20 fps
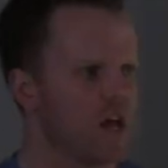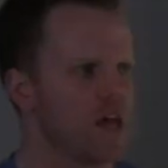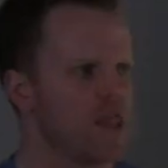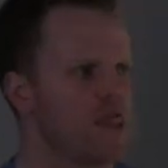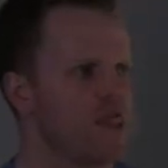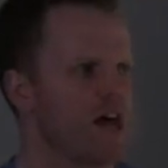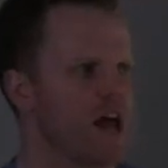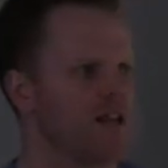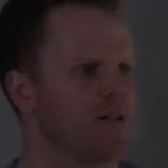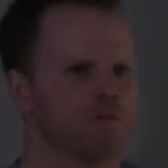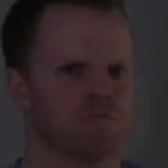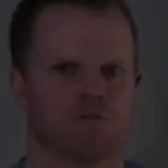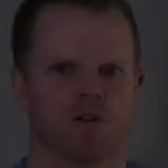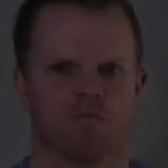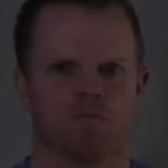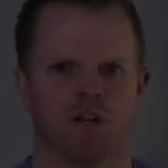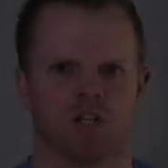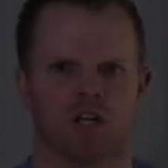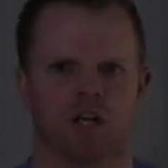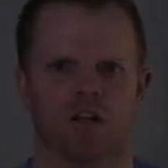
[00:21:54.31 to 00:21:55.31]
And that's
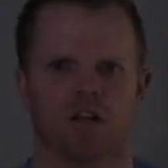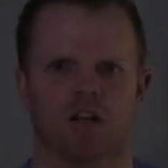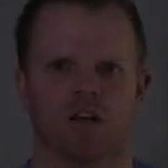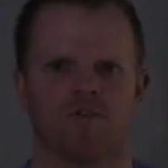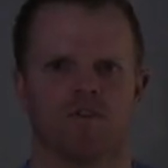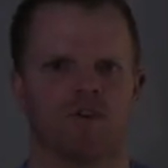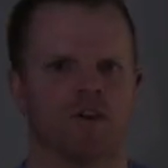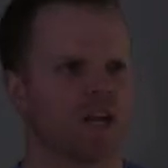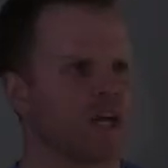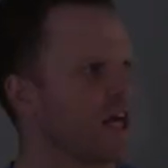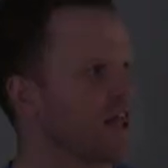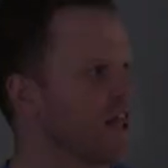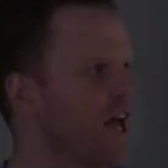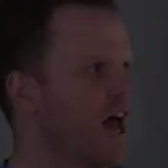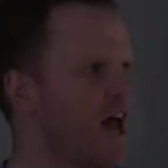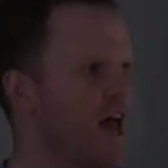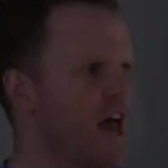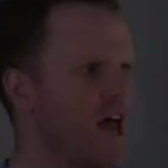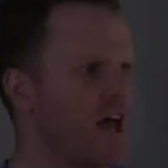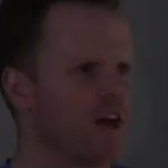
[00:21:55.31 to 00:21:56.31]
pretty much it. If you can get the
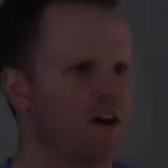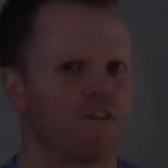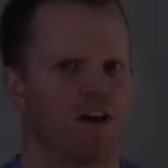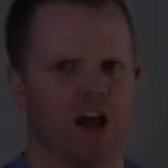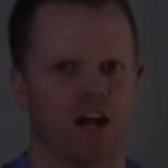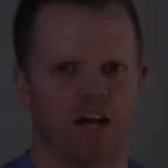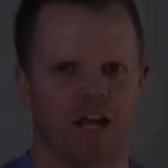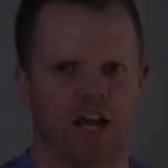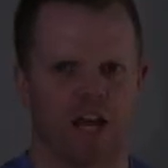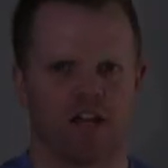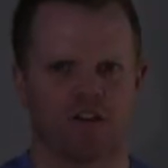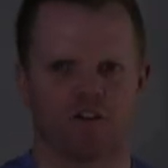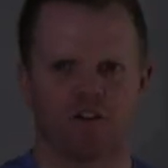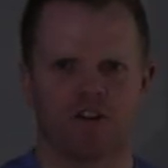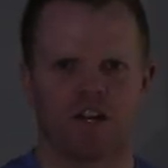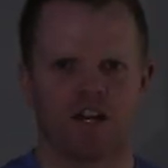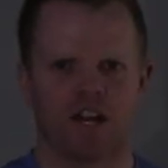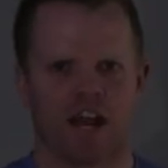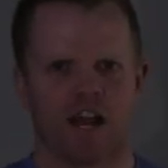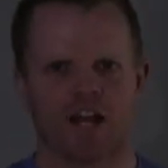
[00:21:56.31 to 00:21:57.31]
hang of how to handle
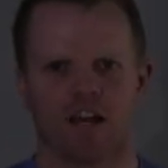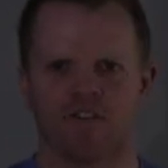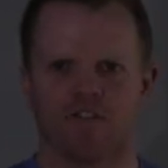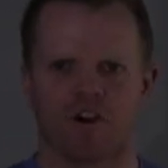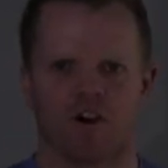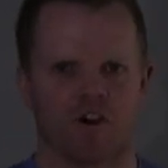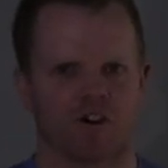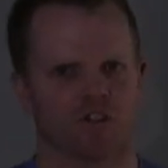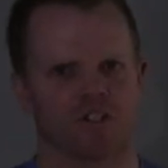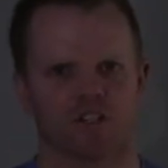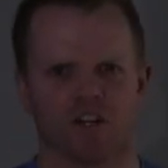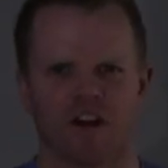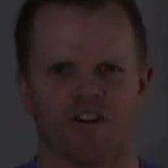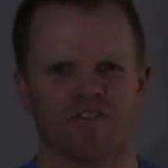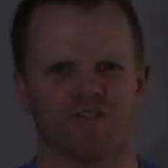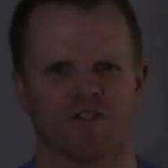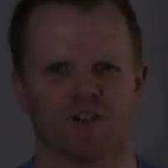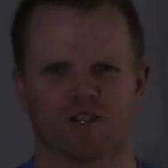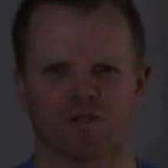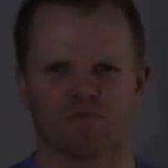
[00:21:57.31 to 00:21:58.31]
the negative r
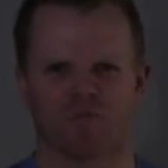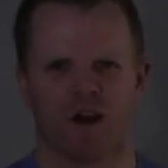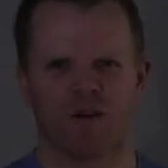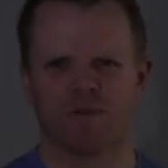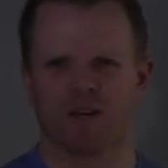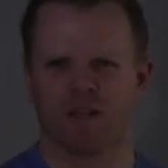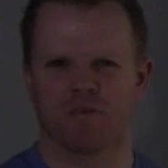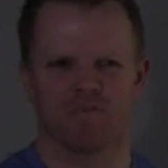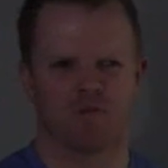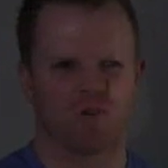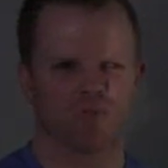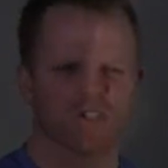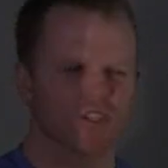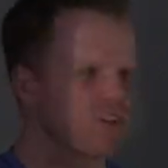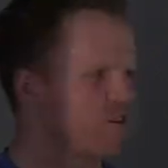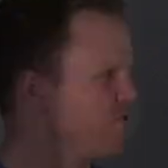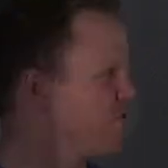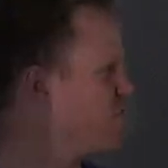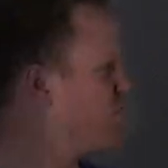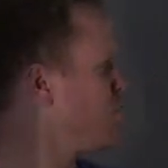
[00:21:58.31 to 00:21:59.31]
stuff, which is probably the most
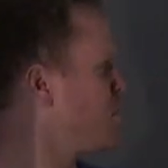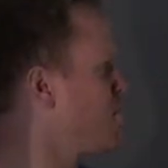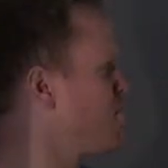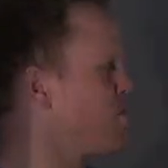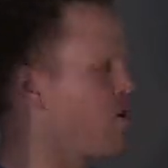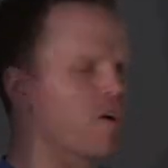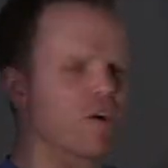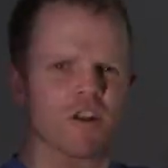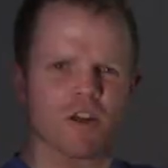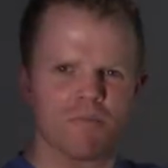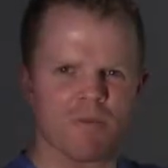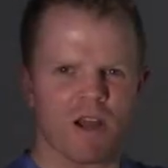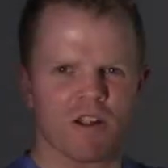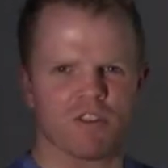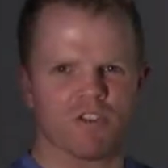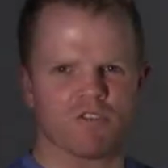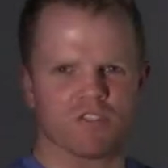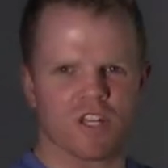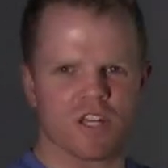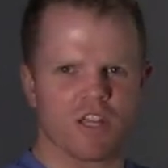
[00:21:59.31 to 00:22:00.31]
confusing part
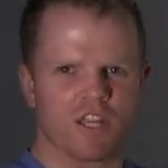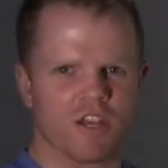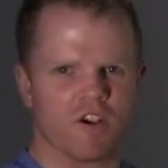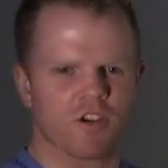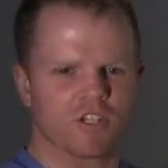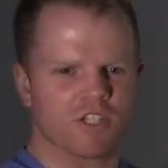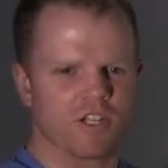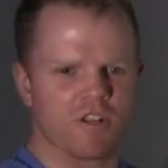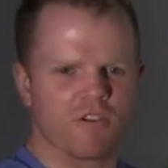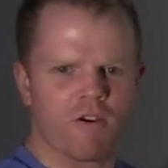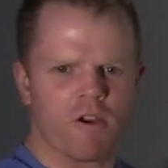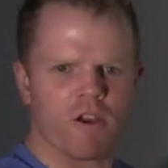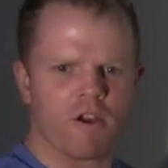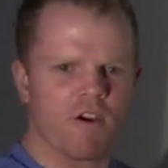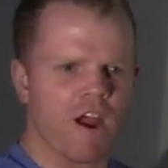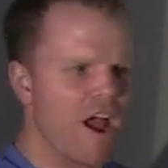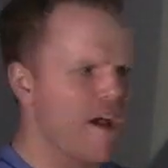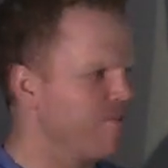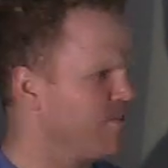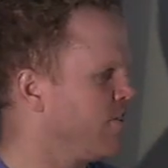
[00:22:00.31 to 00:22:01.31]
about using the auxiliary
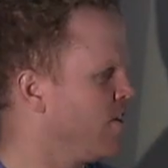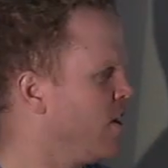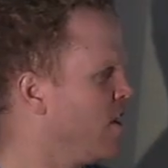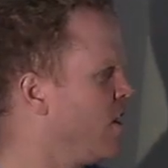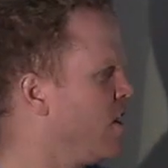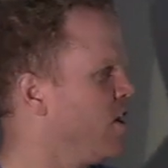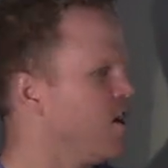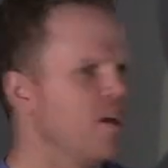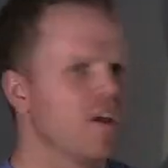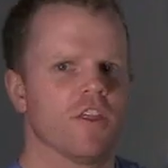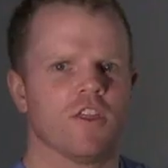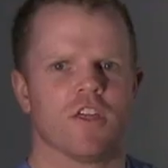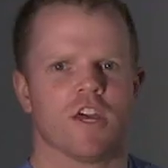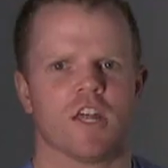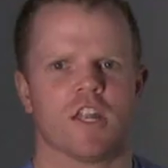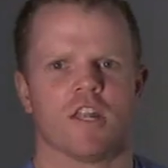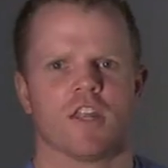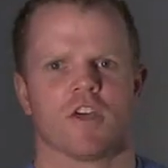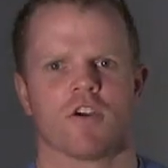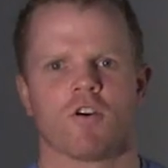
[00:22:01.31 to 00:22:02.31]
graph,
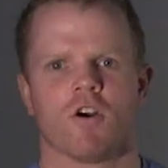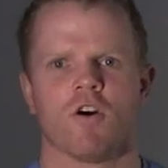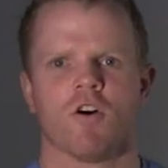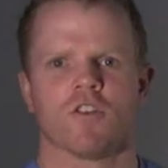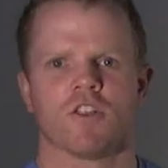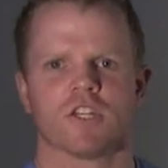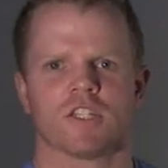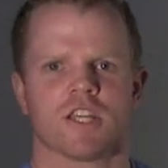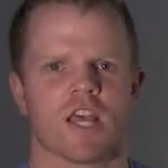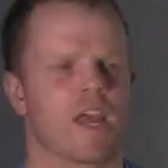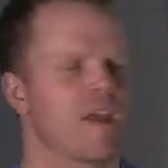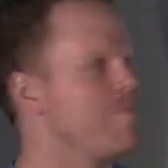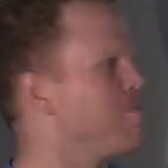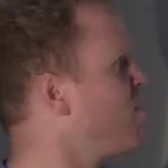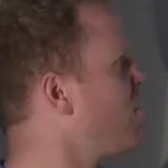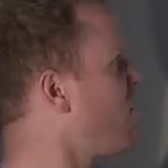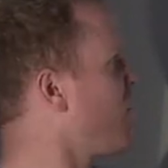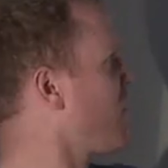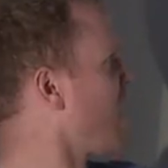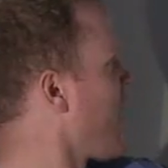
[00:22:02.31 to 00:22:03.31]
then they're all the same.
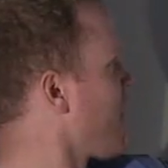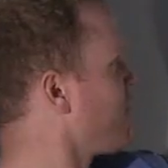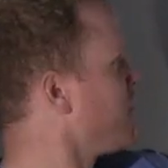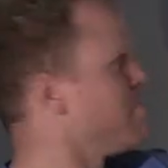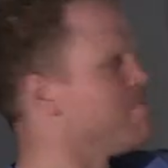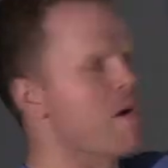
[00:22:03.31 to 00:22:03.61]
You don't have to